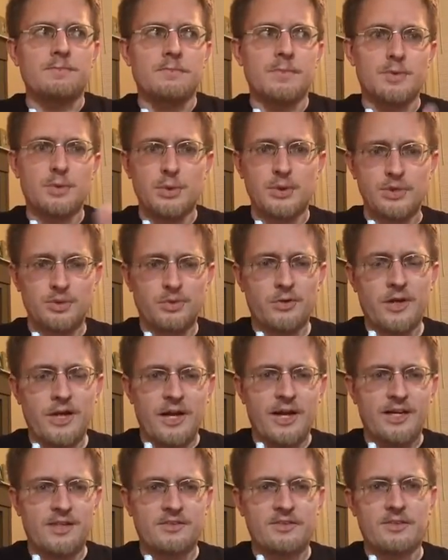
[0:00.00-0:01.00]
between
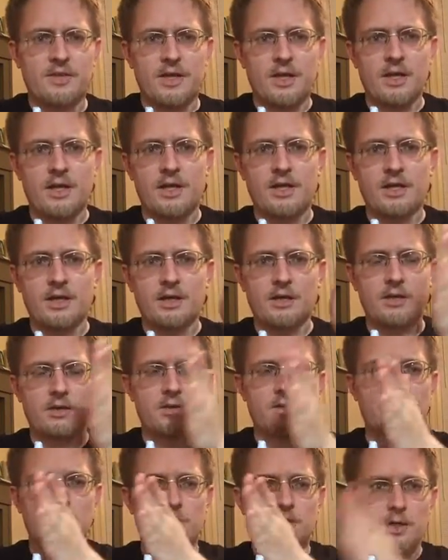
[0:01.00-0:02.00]
Trax
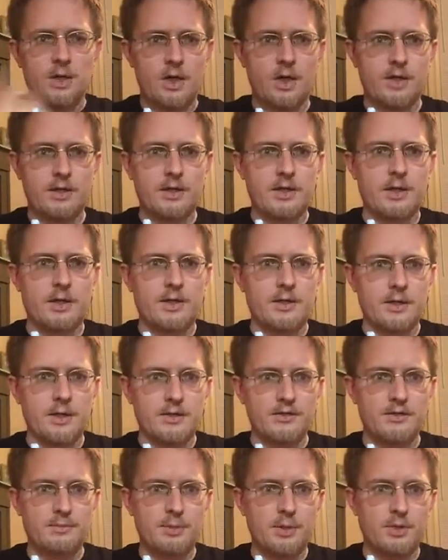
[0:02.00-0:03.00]
and Ironhide,
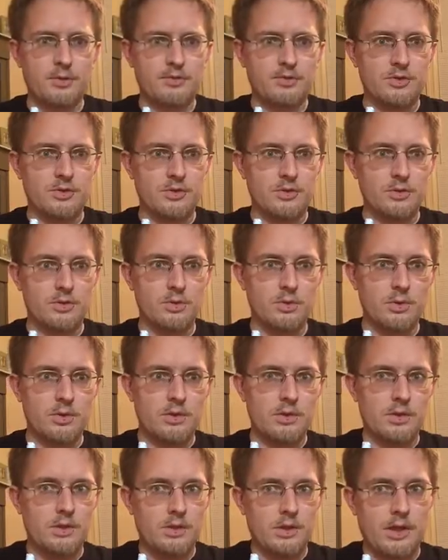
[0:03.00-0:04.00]
as opposed to
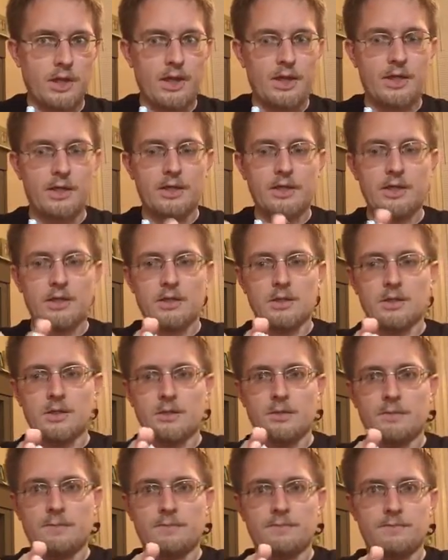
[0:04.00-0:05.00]
a
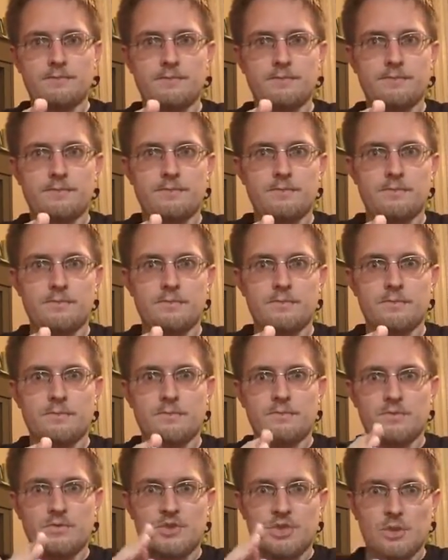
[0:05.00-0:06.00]

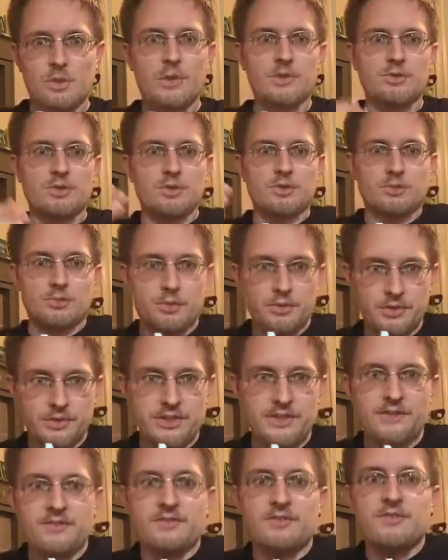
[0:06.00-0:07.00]
sequential
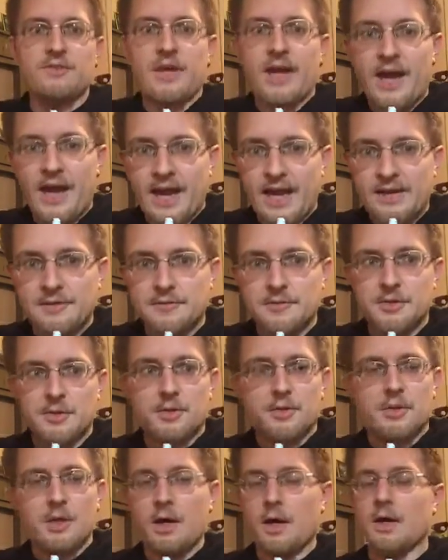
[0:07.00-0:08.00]
release
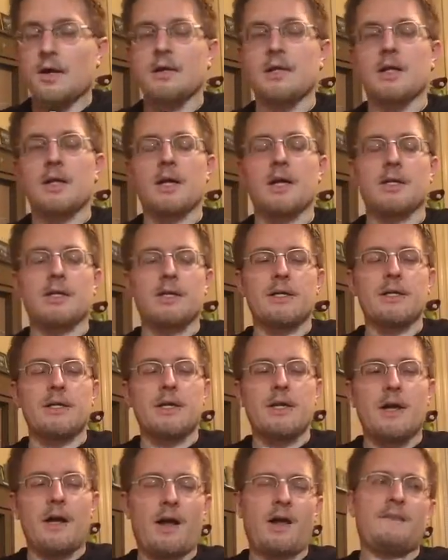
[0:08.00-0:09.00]
after Ironhide.
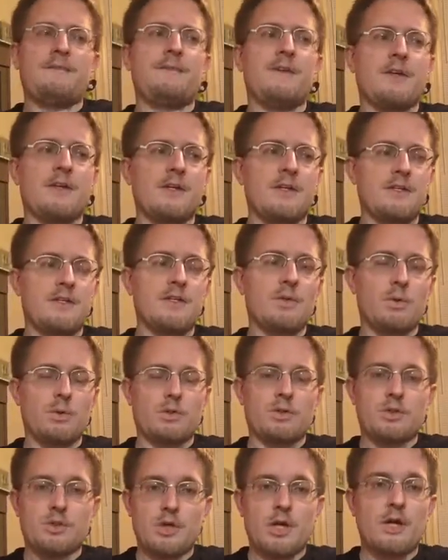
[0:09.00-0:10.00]
I feel like the
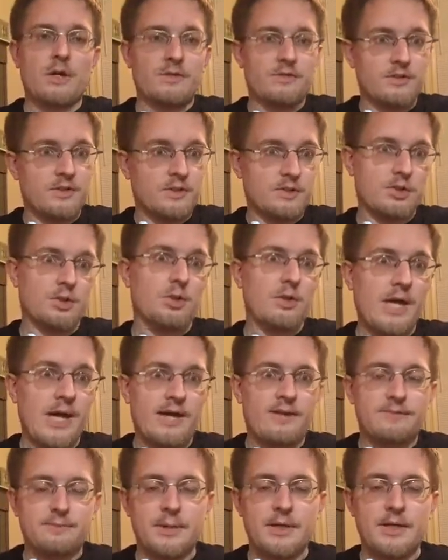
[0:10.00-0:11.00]
order honestly should
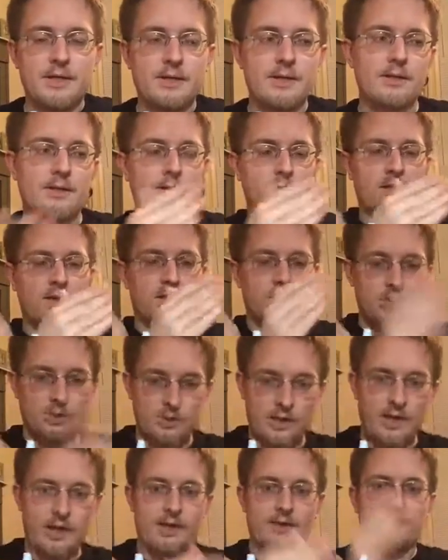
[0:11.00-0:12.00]
have been
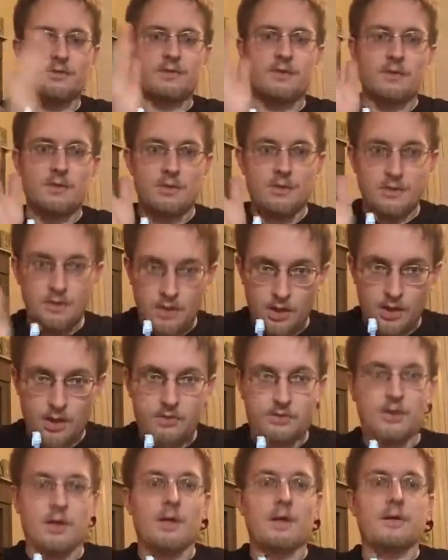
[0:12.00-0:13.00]
Trax,
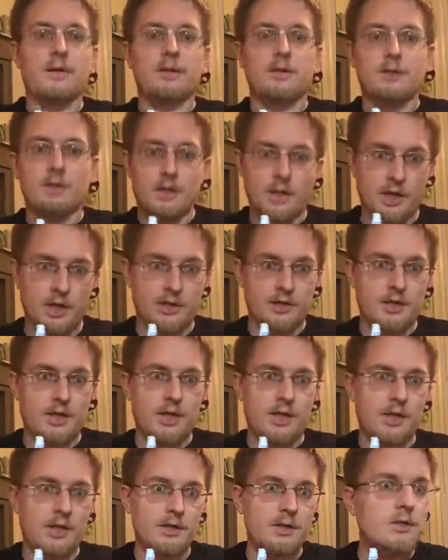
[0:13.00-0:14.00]
Hot Rod,
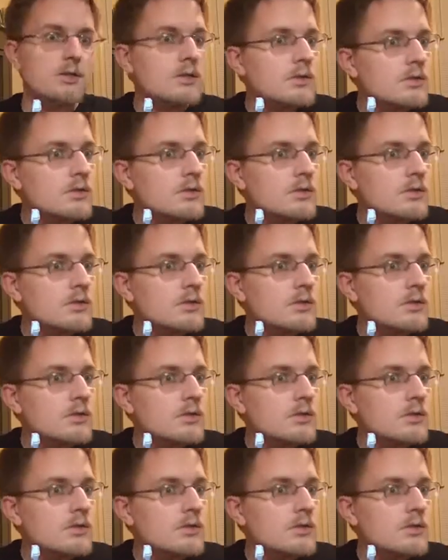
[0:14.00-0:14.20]
Ironhide.